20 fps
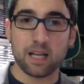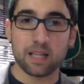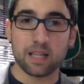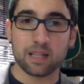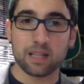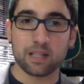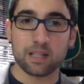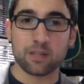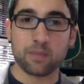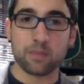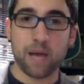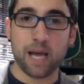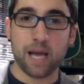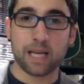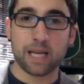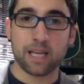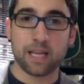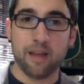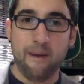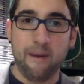Little
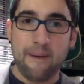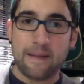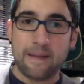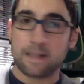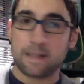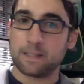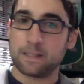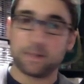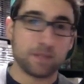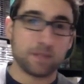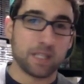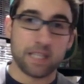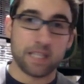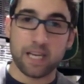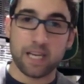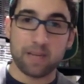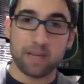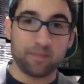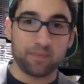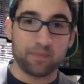Mac,
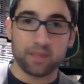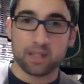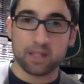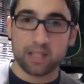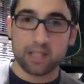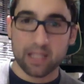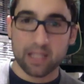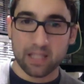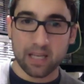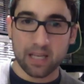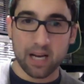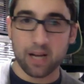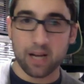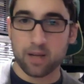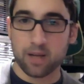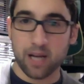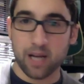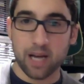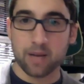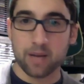again,
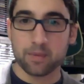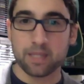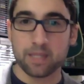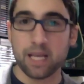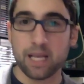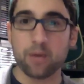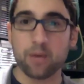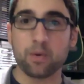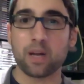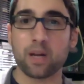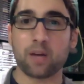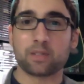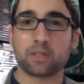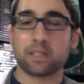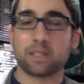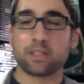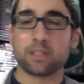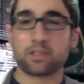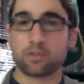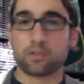I got it day one. I was
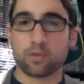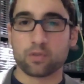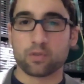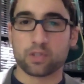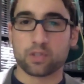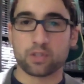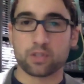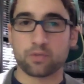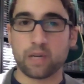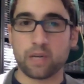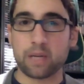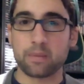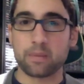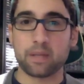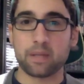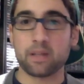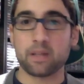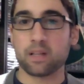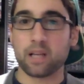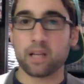in the store just
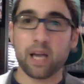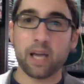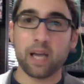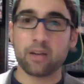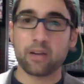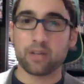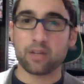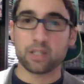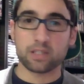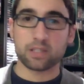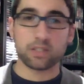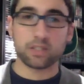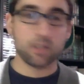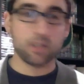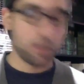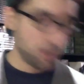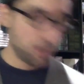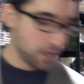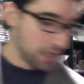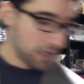randomly, and they're like, "Hey, Chris, you
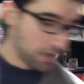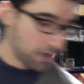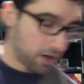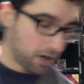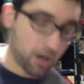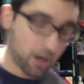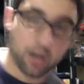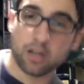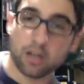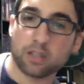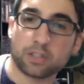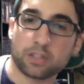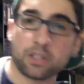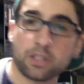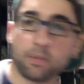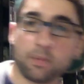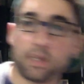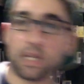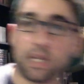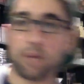know, our
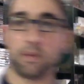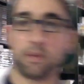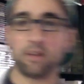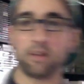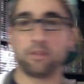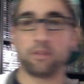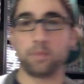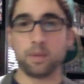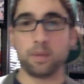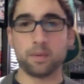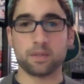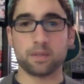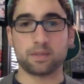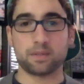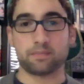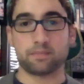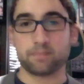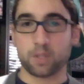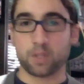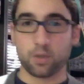shipment came in of Amiibos.